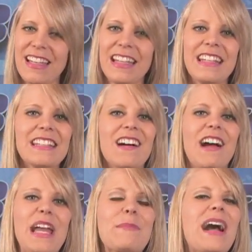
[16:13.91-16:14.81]

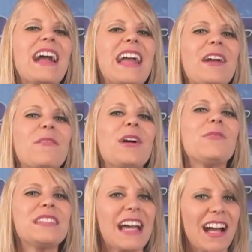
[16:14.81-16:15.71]
anytime at
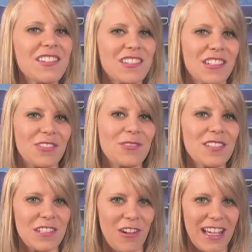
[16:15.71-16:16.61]
aero-news.net.